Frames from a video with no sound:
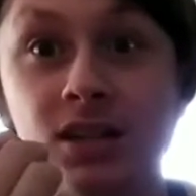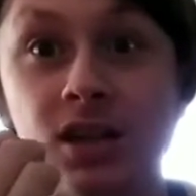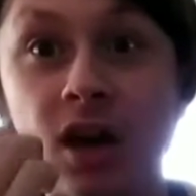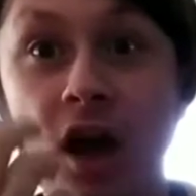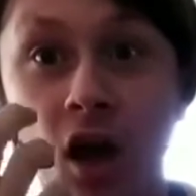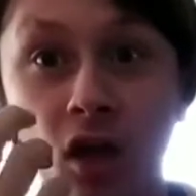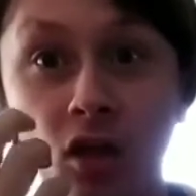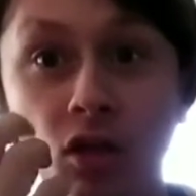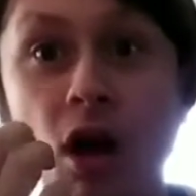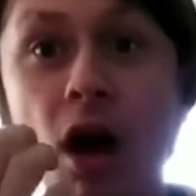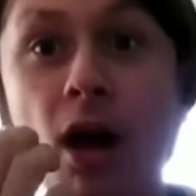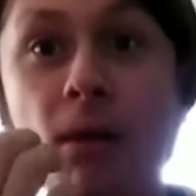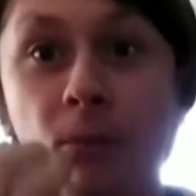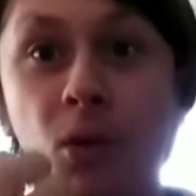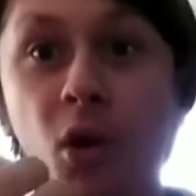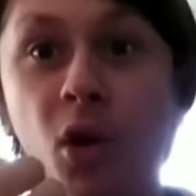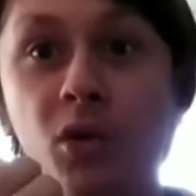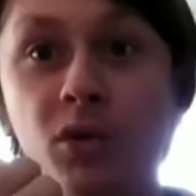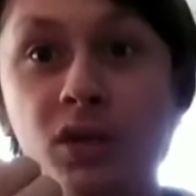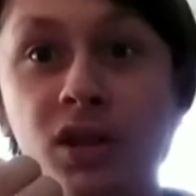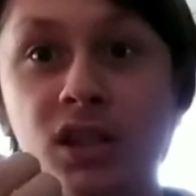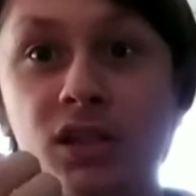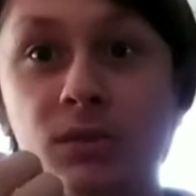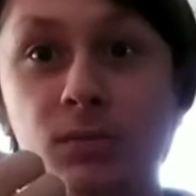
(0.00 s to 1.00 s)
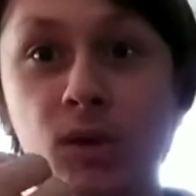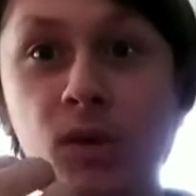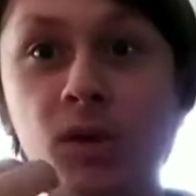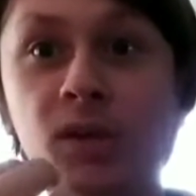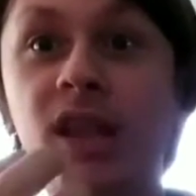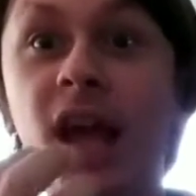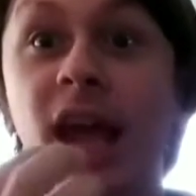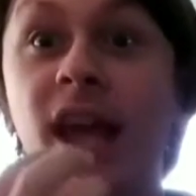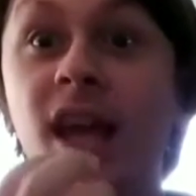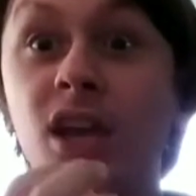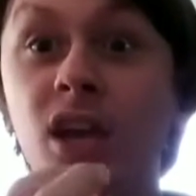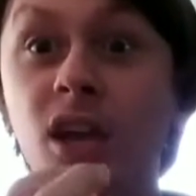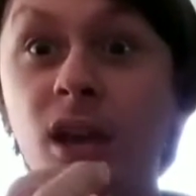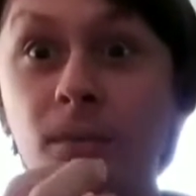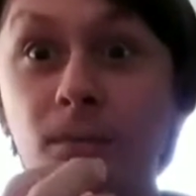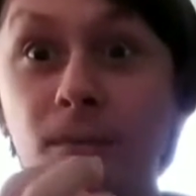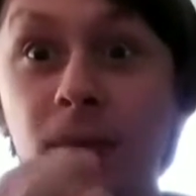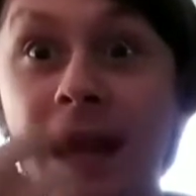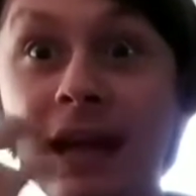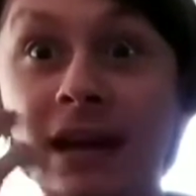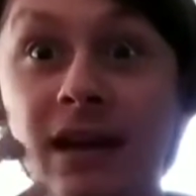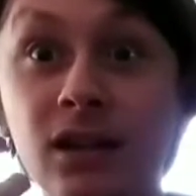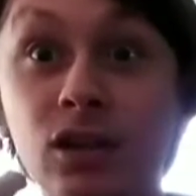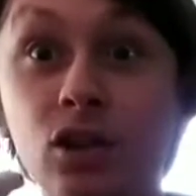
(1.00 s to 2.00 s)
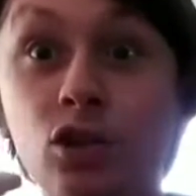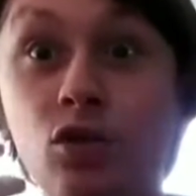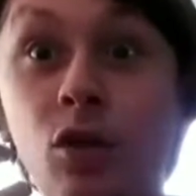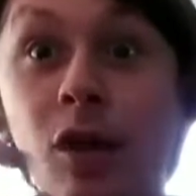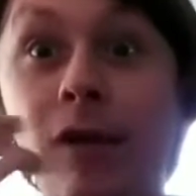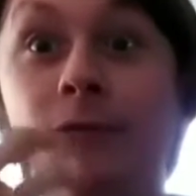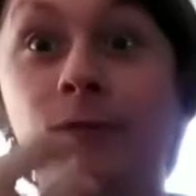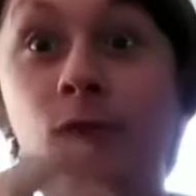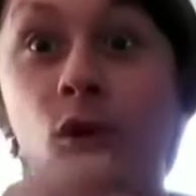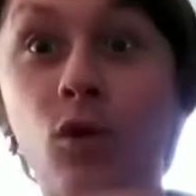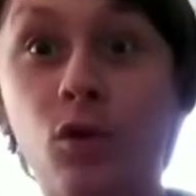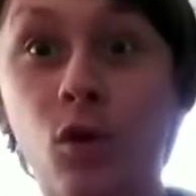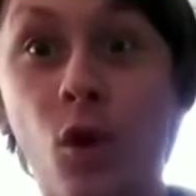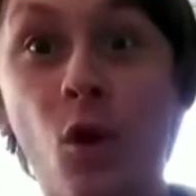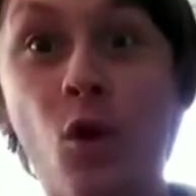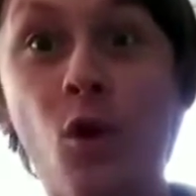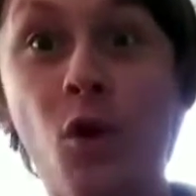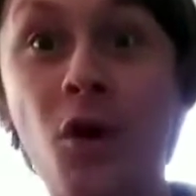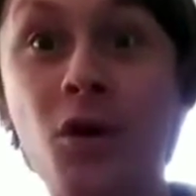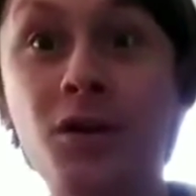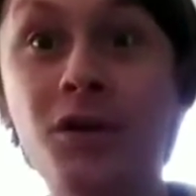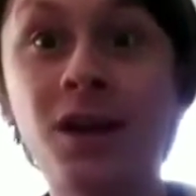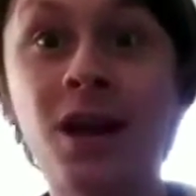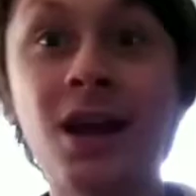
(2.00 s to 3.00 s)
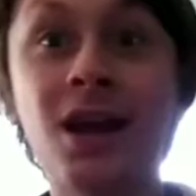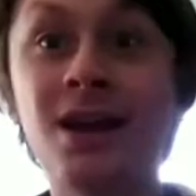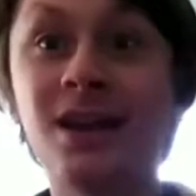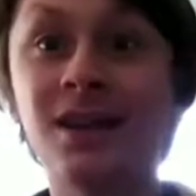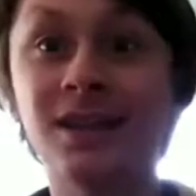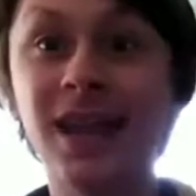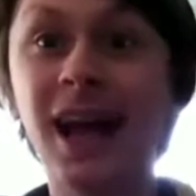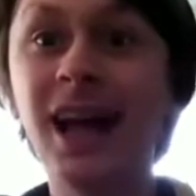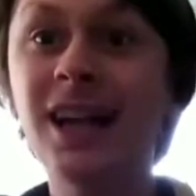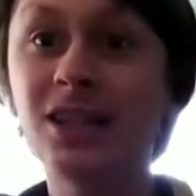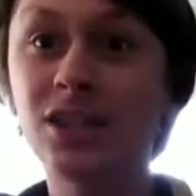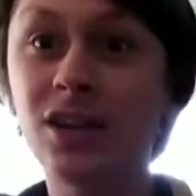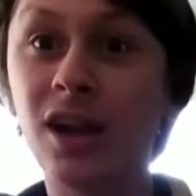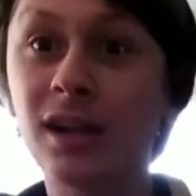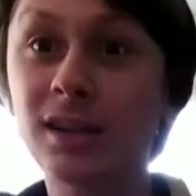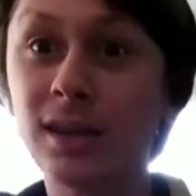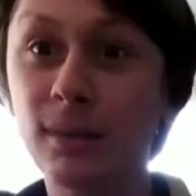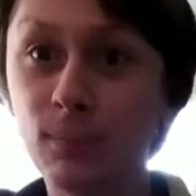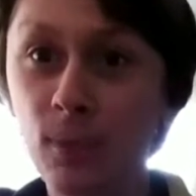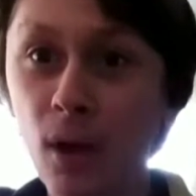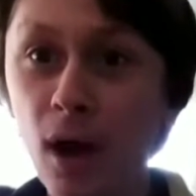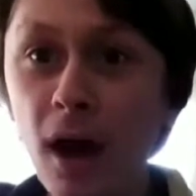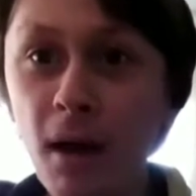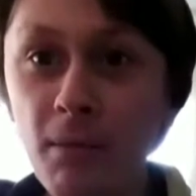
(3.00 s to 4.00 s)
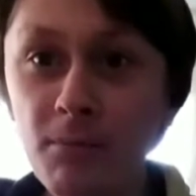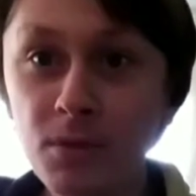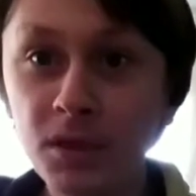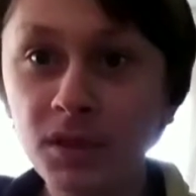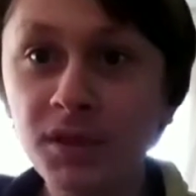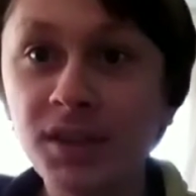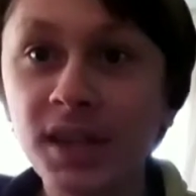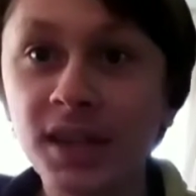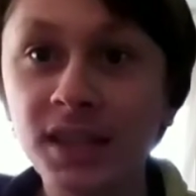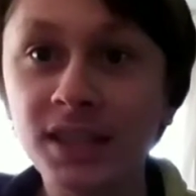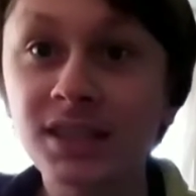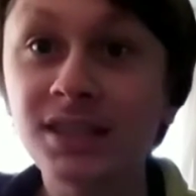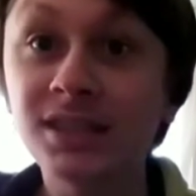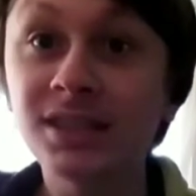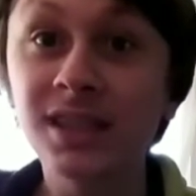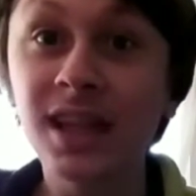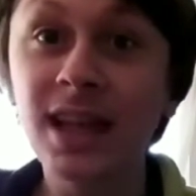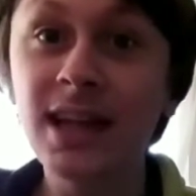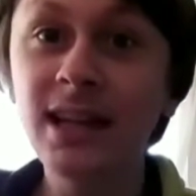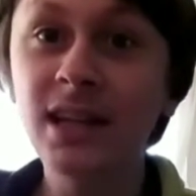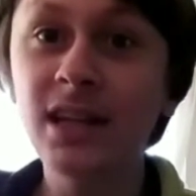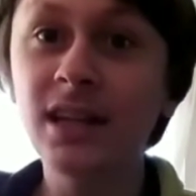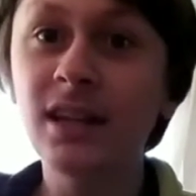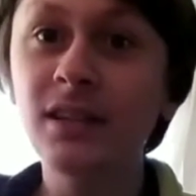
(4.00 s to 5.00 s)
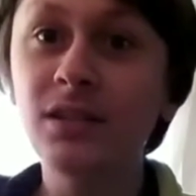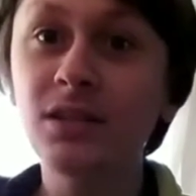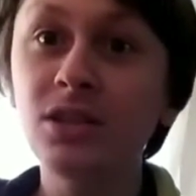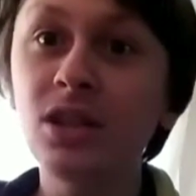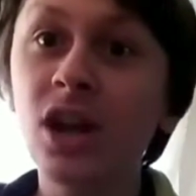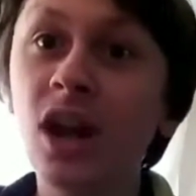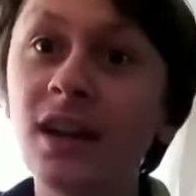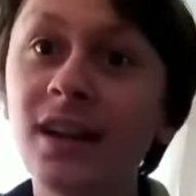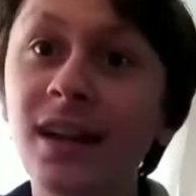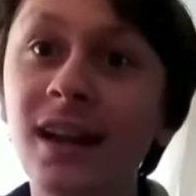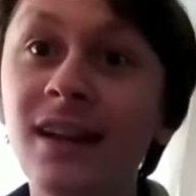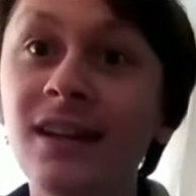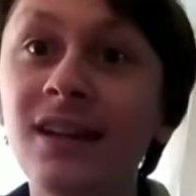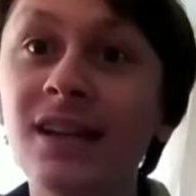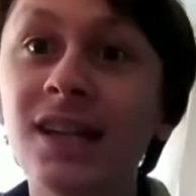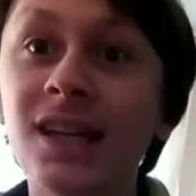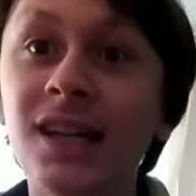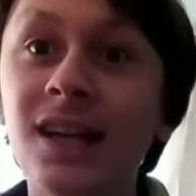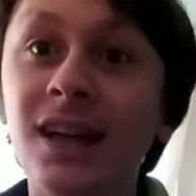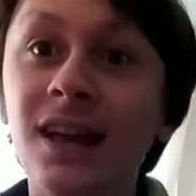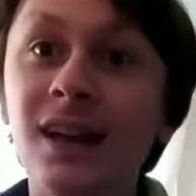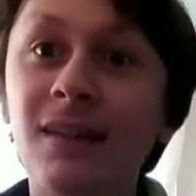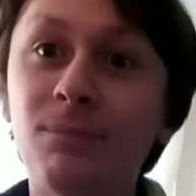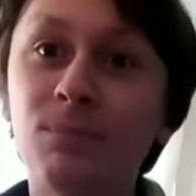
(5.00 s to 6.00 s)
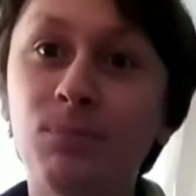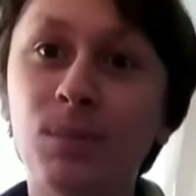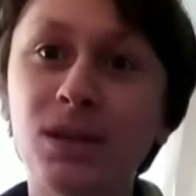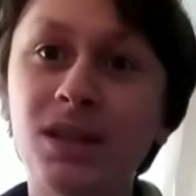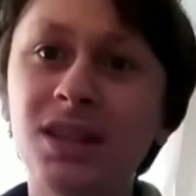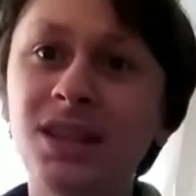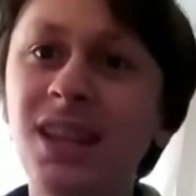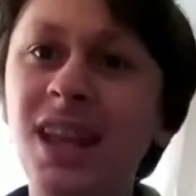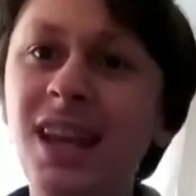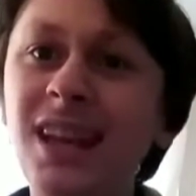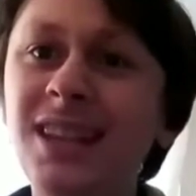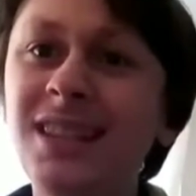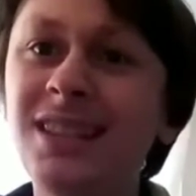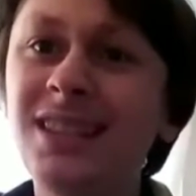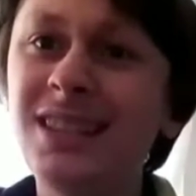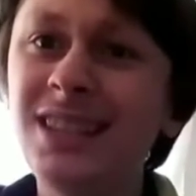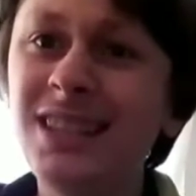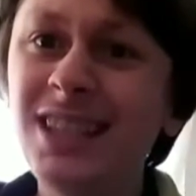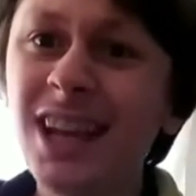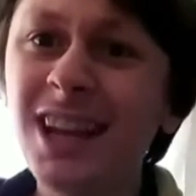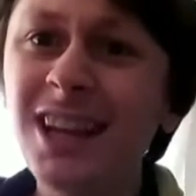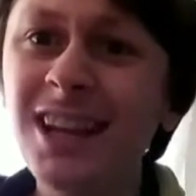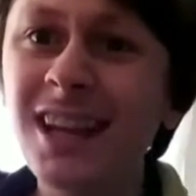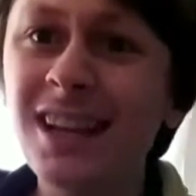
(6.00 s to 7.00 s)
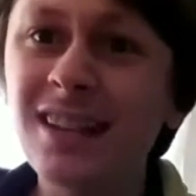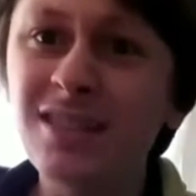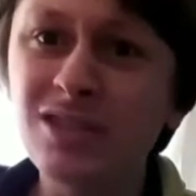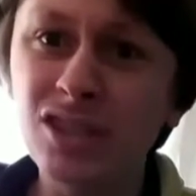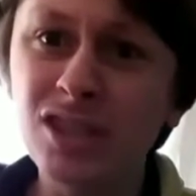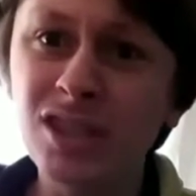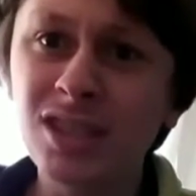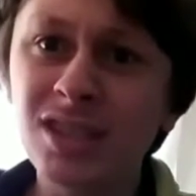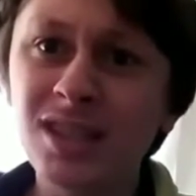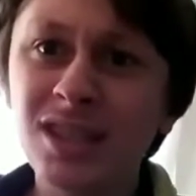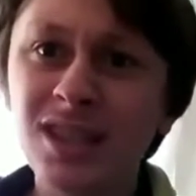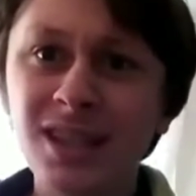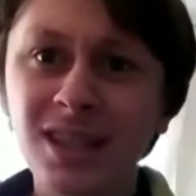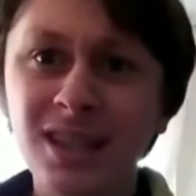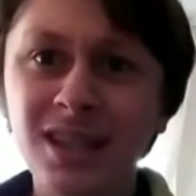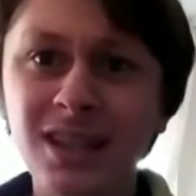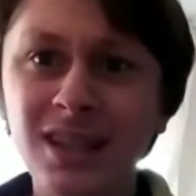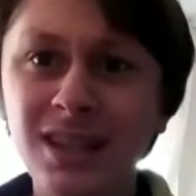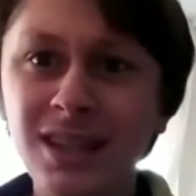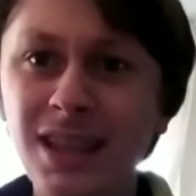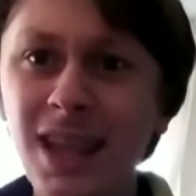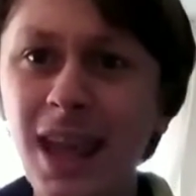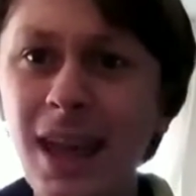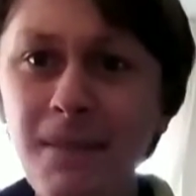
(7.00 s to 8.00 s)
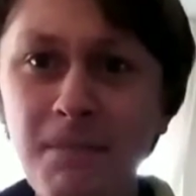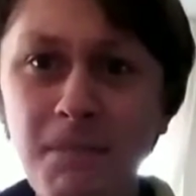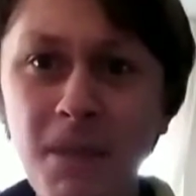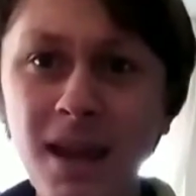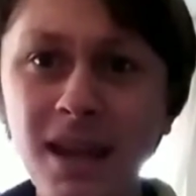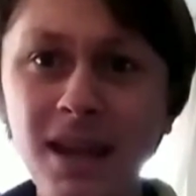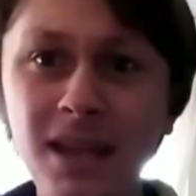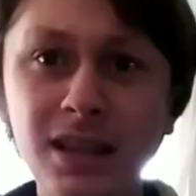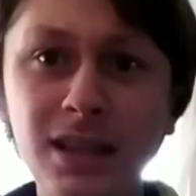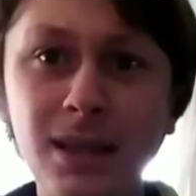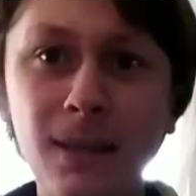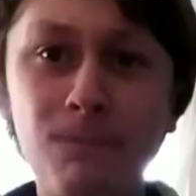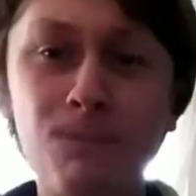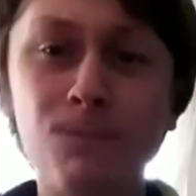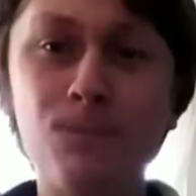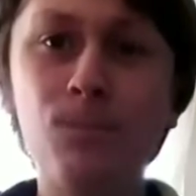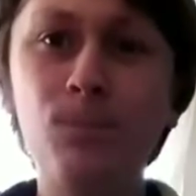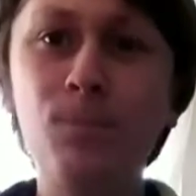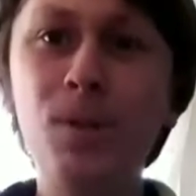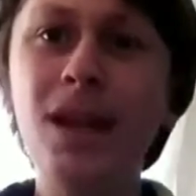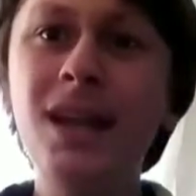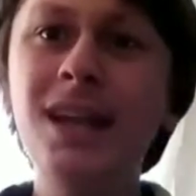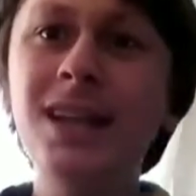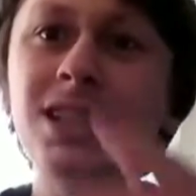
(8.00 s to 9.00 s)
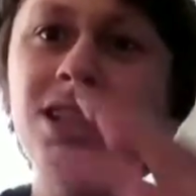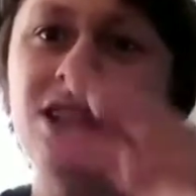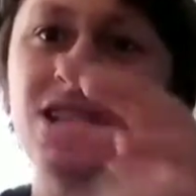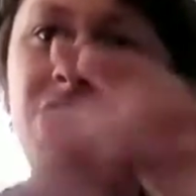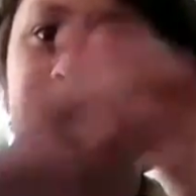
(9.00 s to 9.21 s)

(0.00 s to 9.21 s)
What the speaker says: a lot more with this movie. They could have made it straightforward horror. That's not the problem with this. They could have done it, but they didn't. They made it the biggest